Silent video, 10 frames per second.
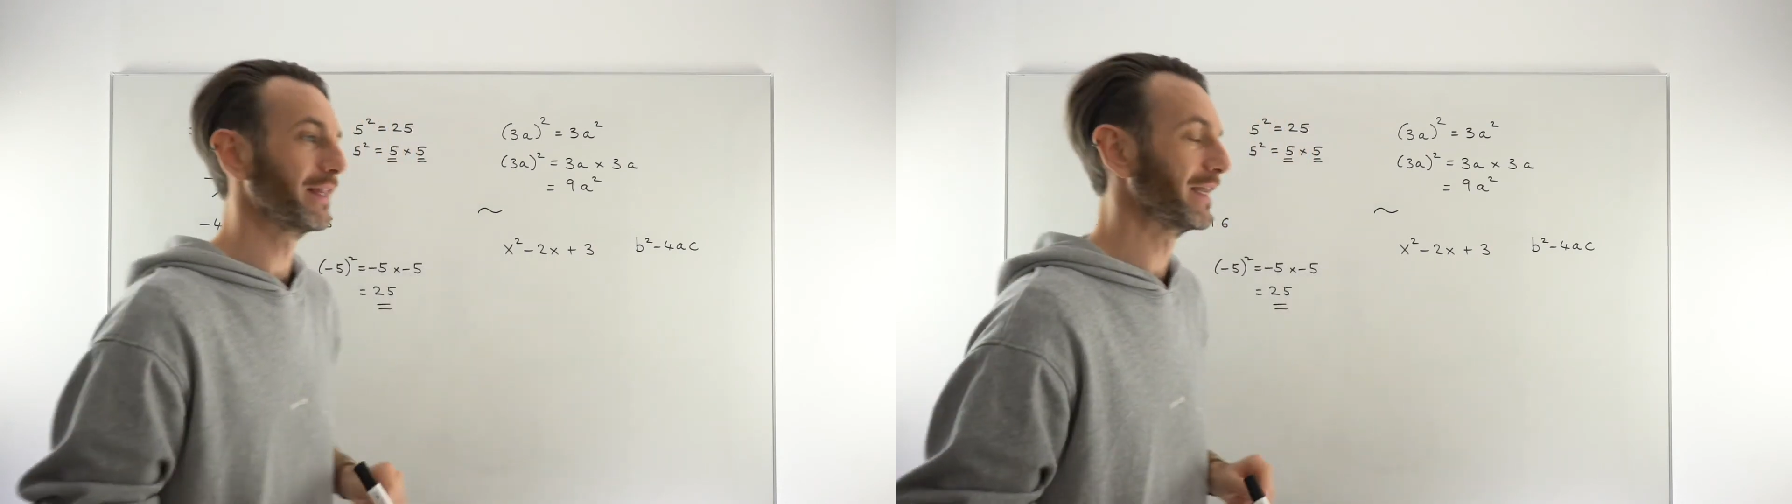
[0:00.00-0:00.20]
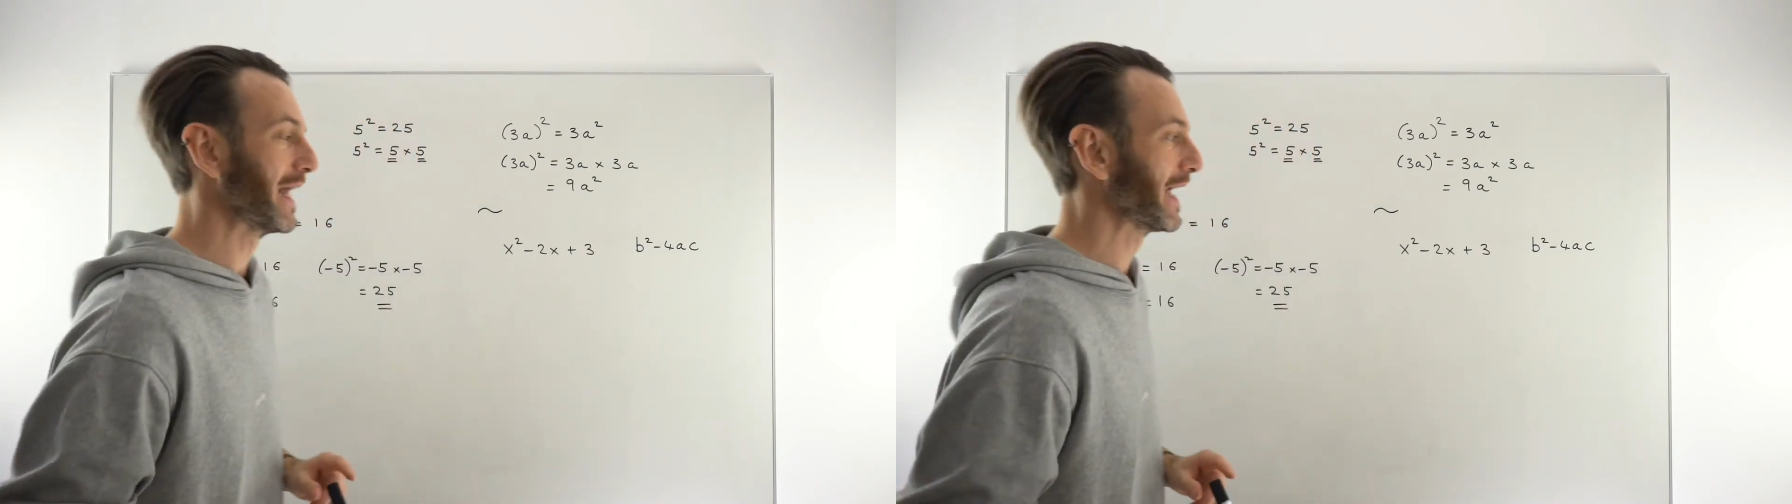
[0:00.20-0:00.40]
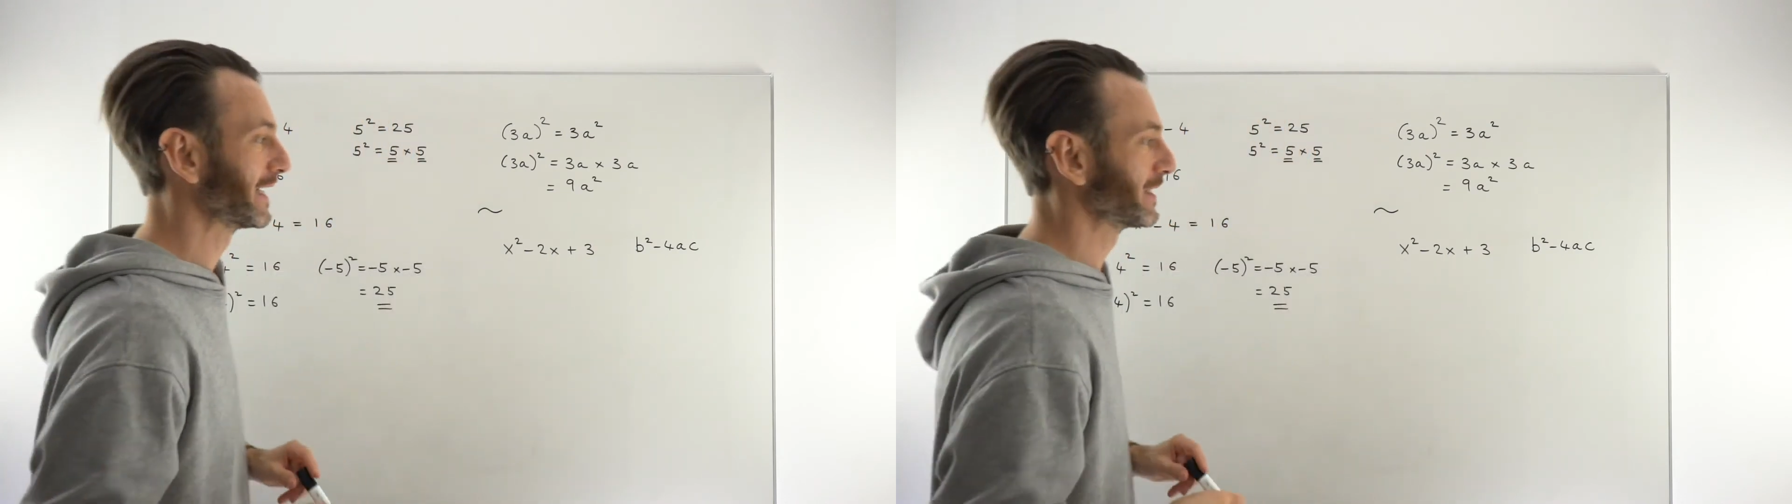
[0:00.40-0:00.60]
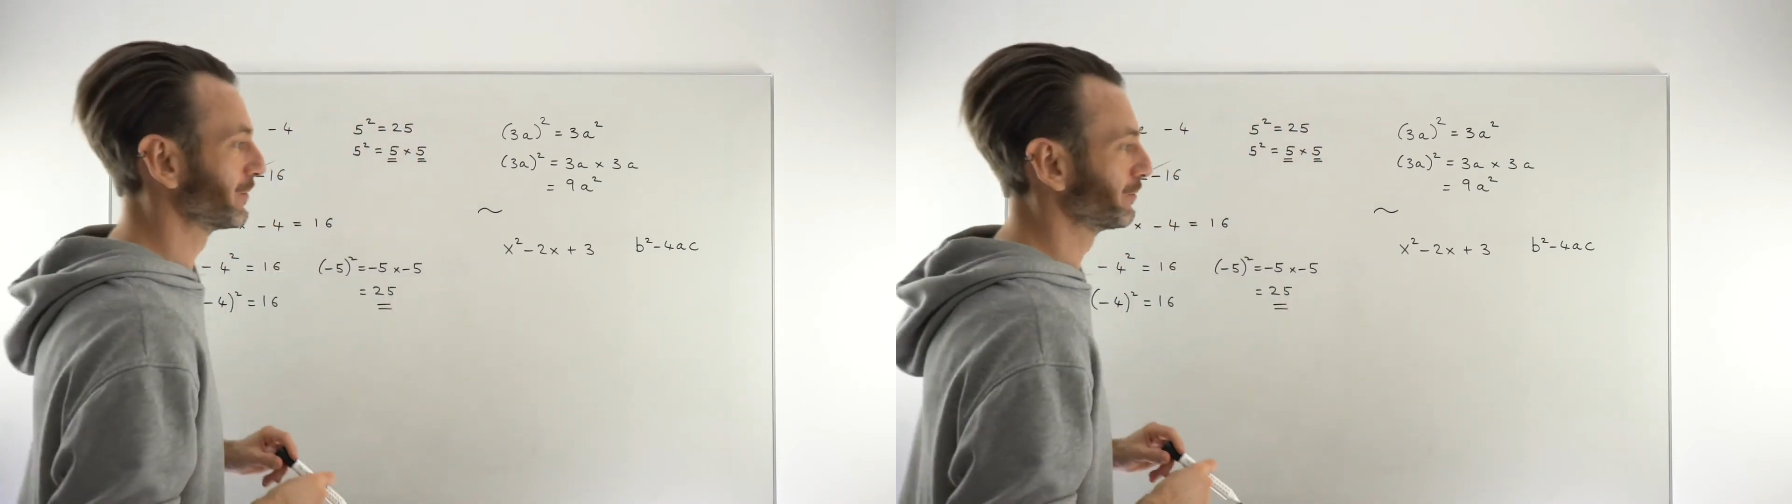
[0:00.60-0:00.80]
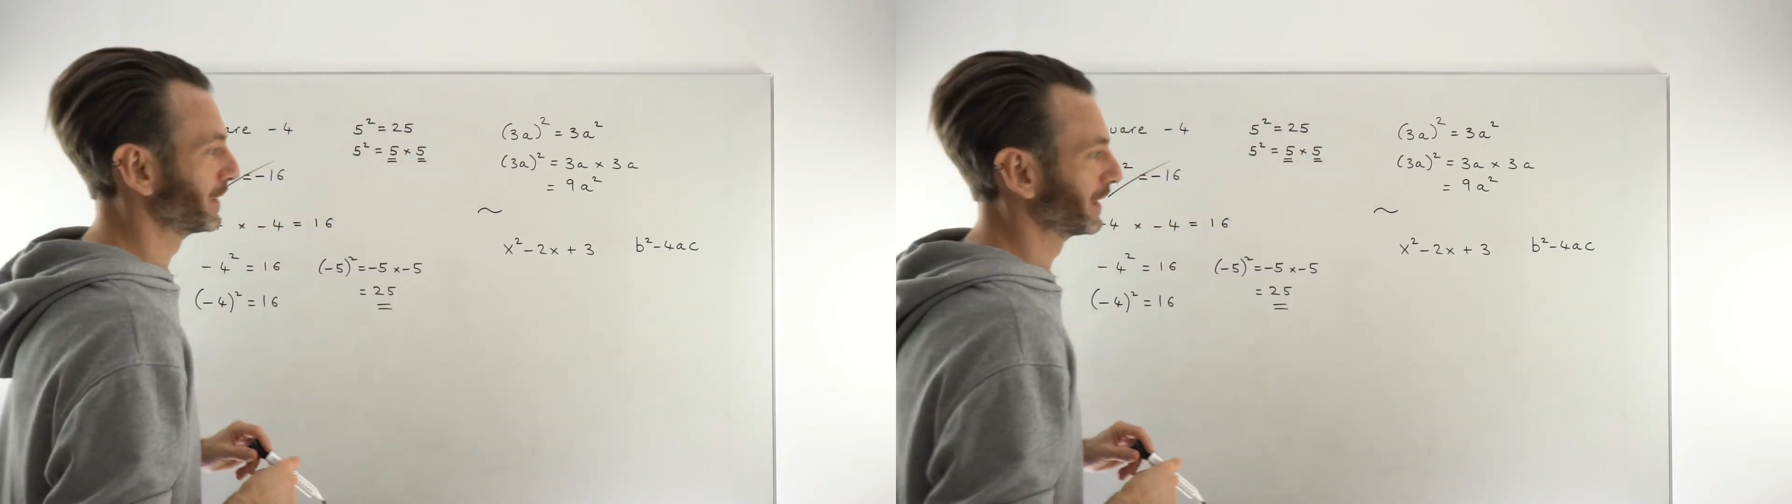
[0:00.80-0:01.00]
the
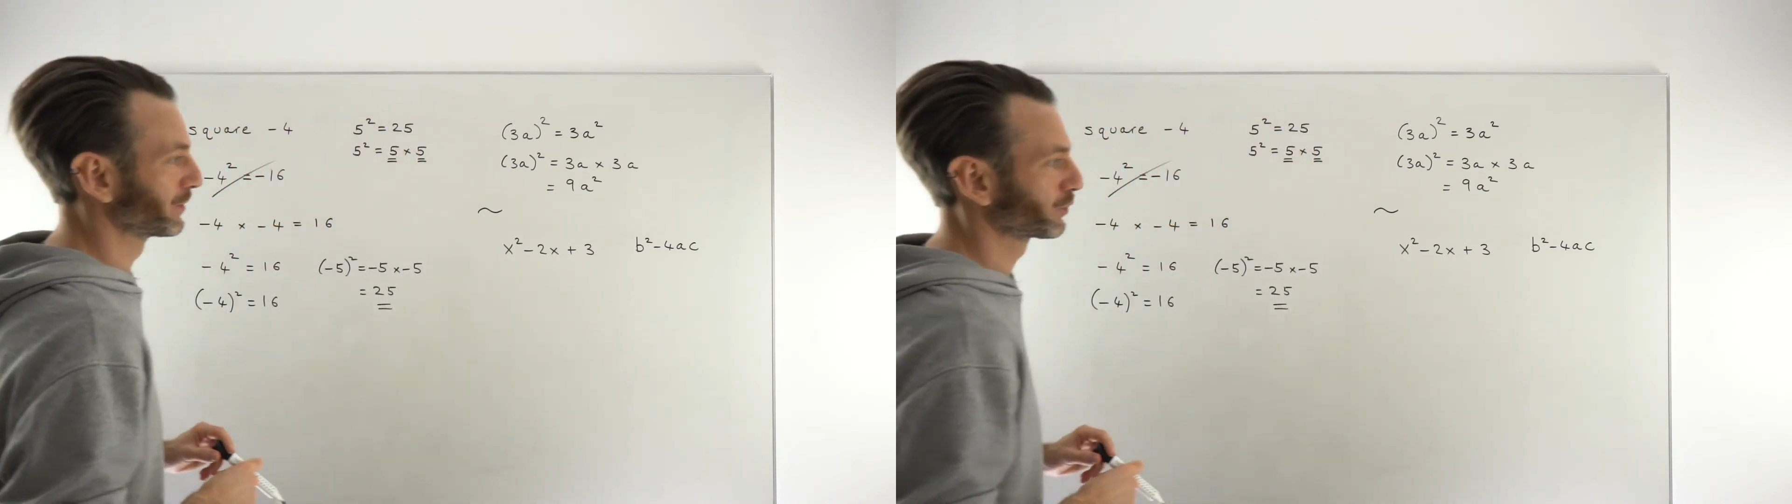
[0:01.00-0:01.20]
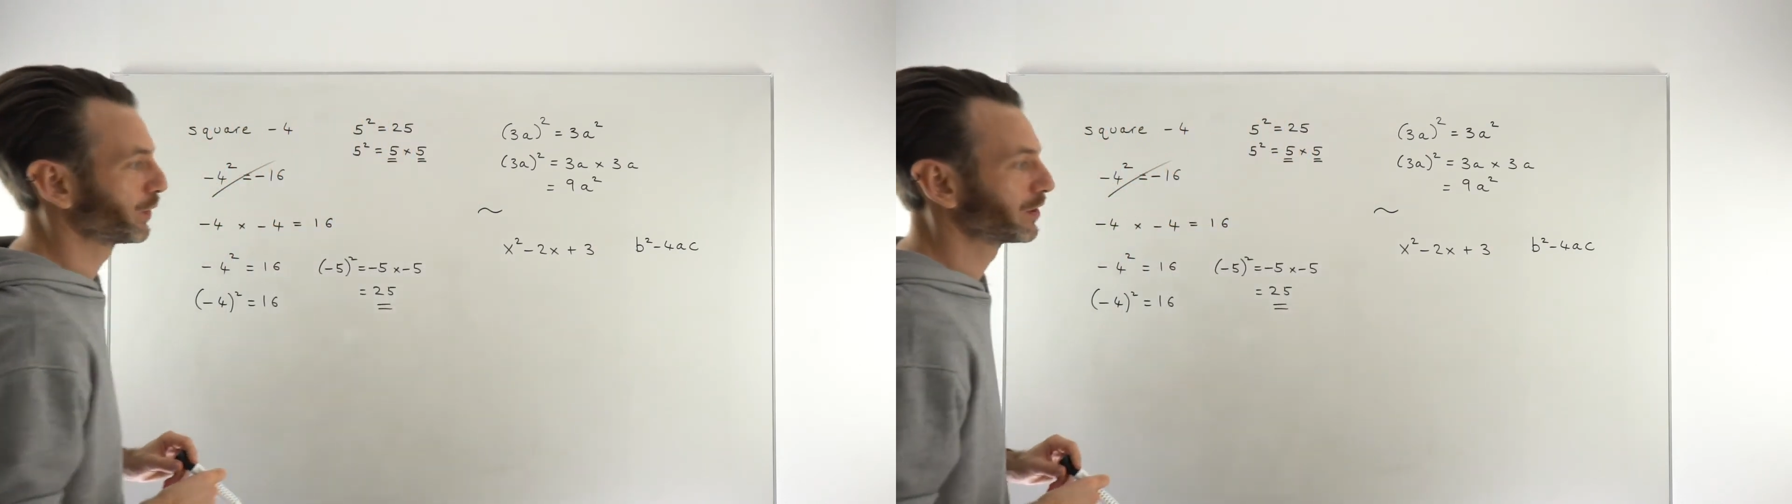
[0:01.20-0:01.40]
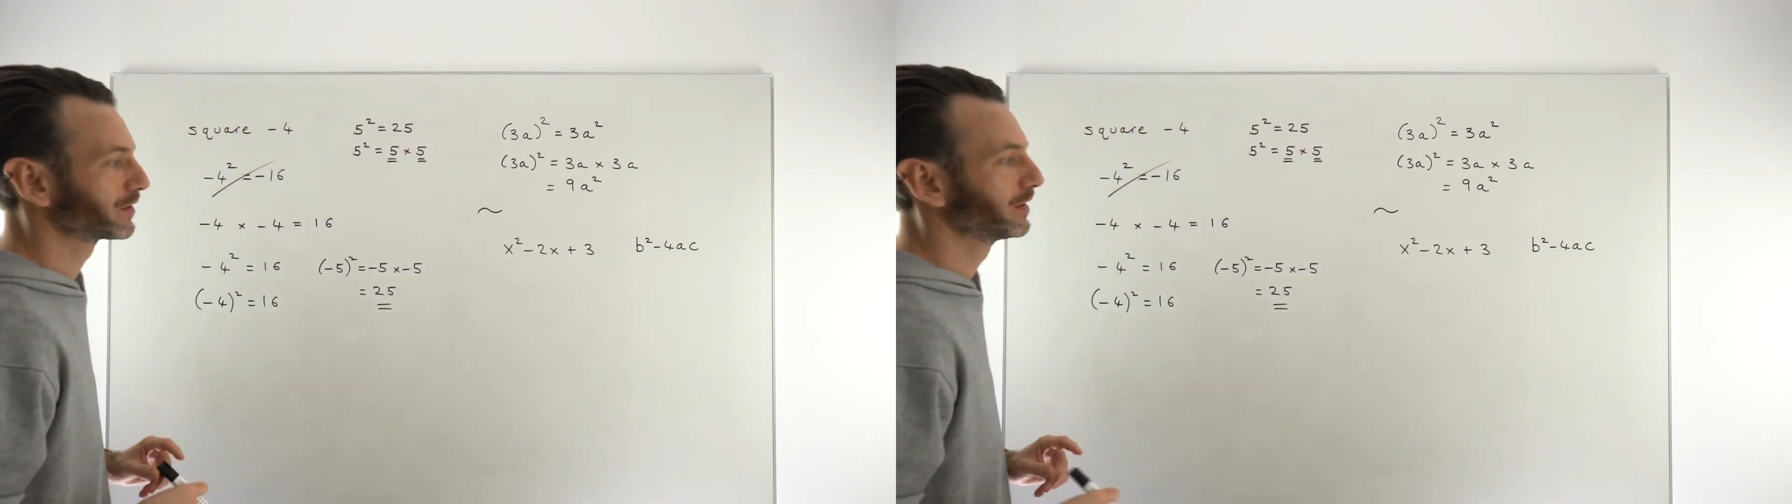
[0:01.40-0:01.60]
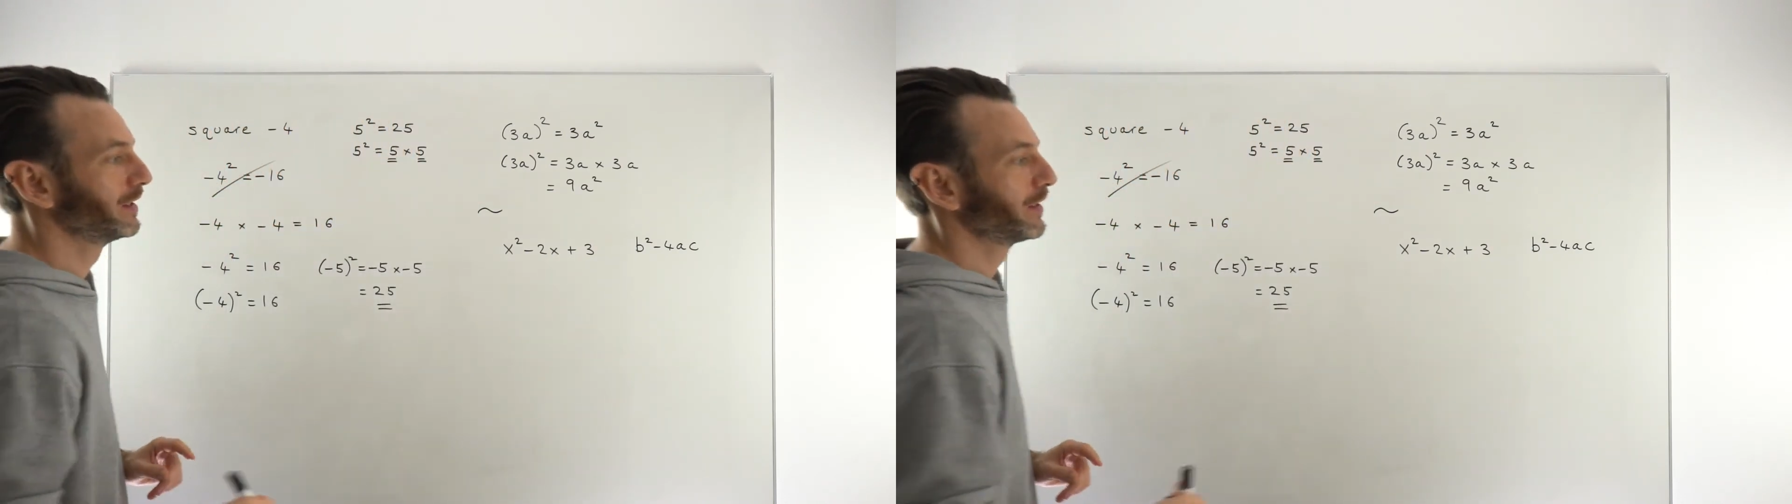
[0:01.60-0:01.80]
negative being squared.